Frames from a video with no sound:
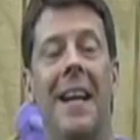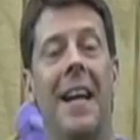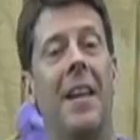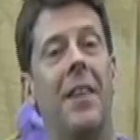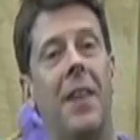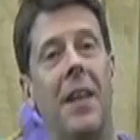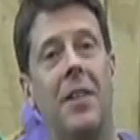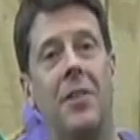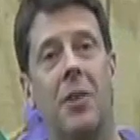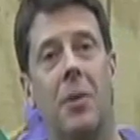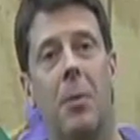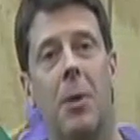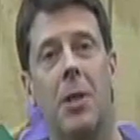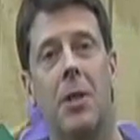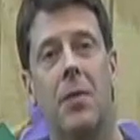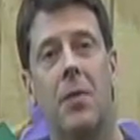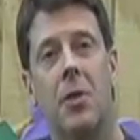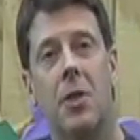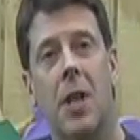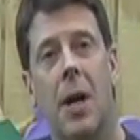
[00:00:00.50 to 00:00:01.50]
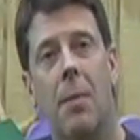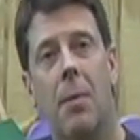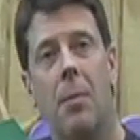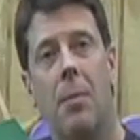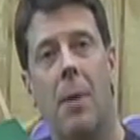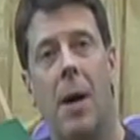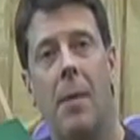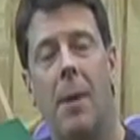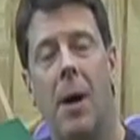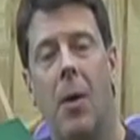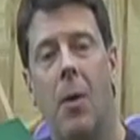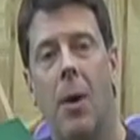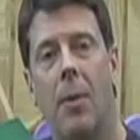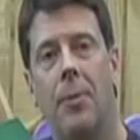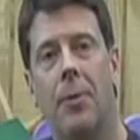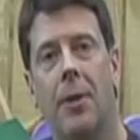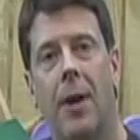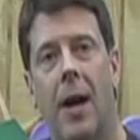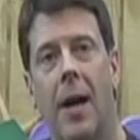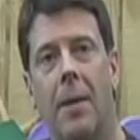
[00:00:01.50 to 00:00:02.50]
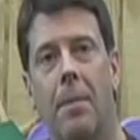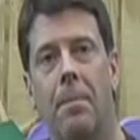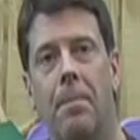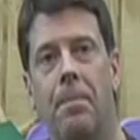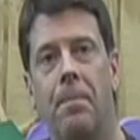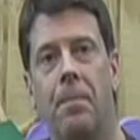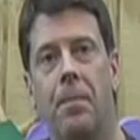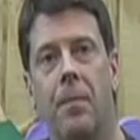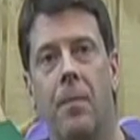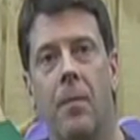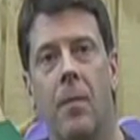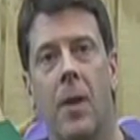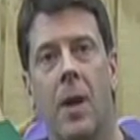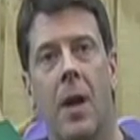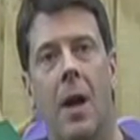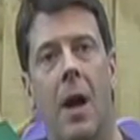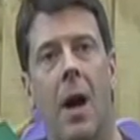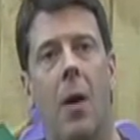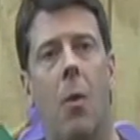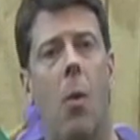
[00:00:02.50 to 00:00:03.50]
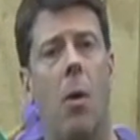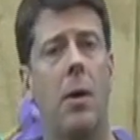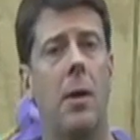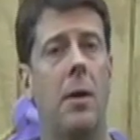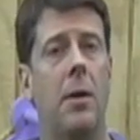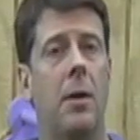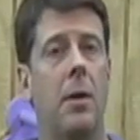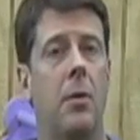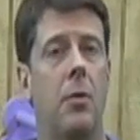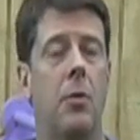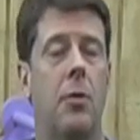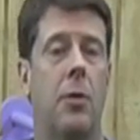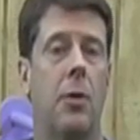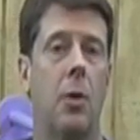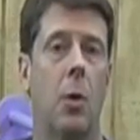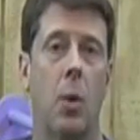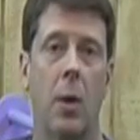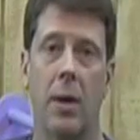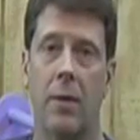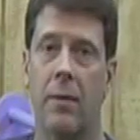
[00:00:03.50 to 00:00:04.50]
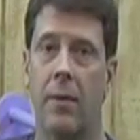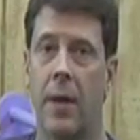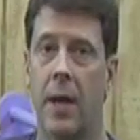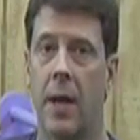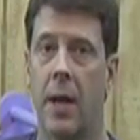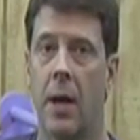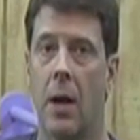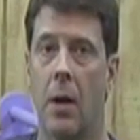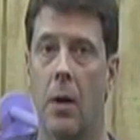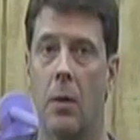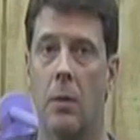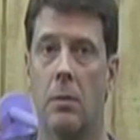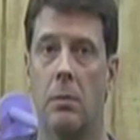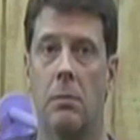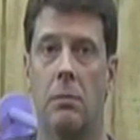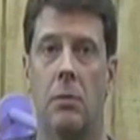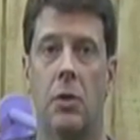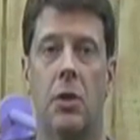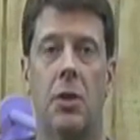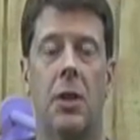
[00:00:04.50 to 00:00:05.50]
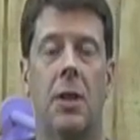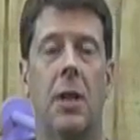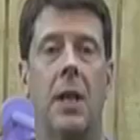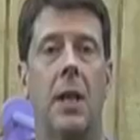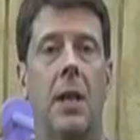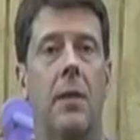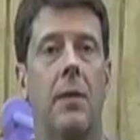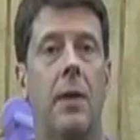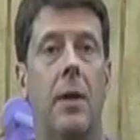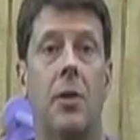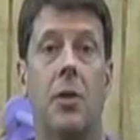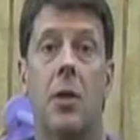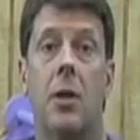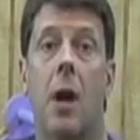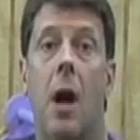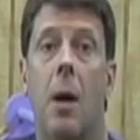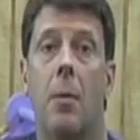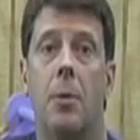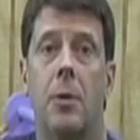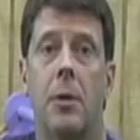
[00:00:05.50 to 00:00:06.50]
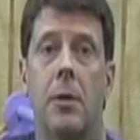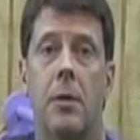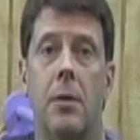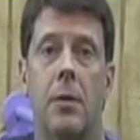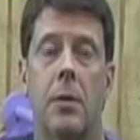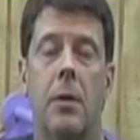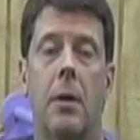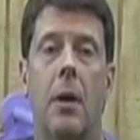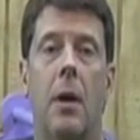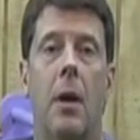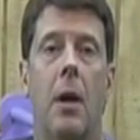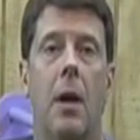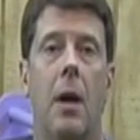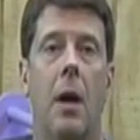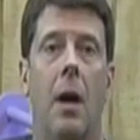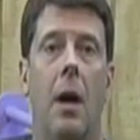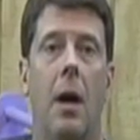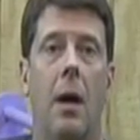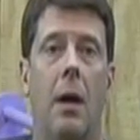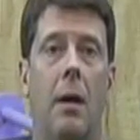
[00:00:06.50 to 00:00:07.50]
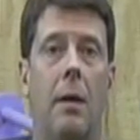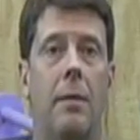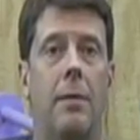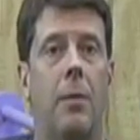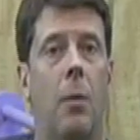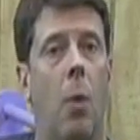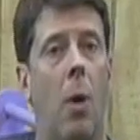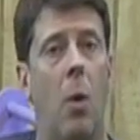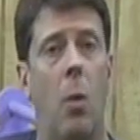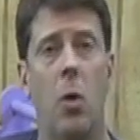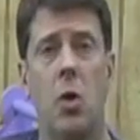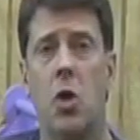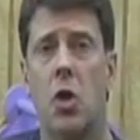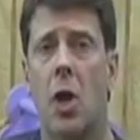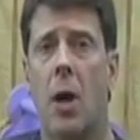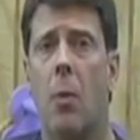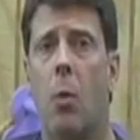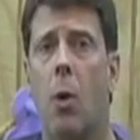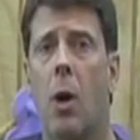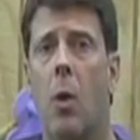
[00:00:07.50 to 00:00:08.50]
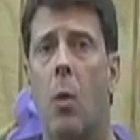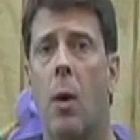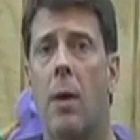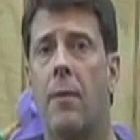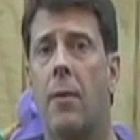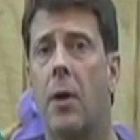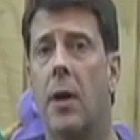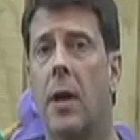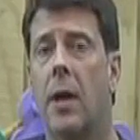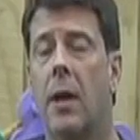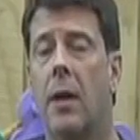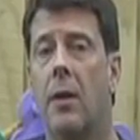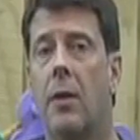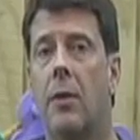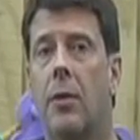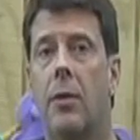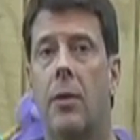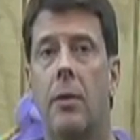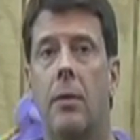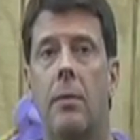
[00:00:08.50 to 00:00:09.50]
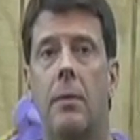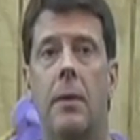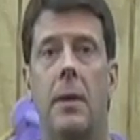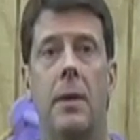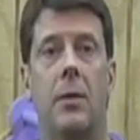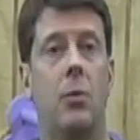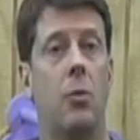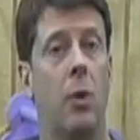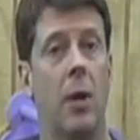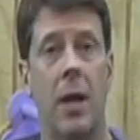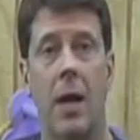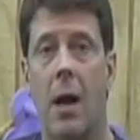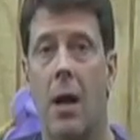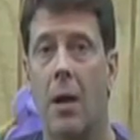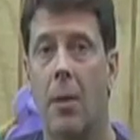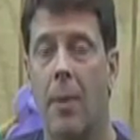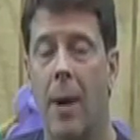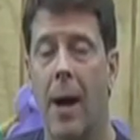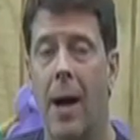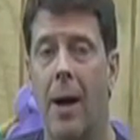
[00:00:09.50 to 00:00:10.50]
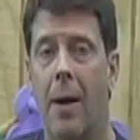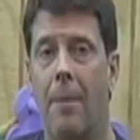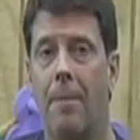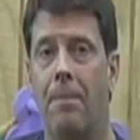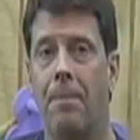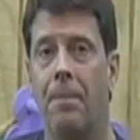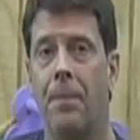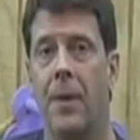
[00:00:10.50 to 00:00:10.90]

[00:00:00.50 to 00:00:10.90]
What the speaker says: Hey, thanks so much for stopping by my website. I wanted to do just a quick video just to give a synopsis of what Woodshop 101 for Kids is really all about,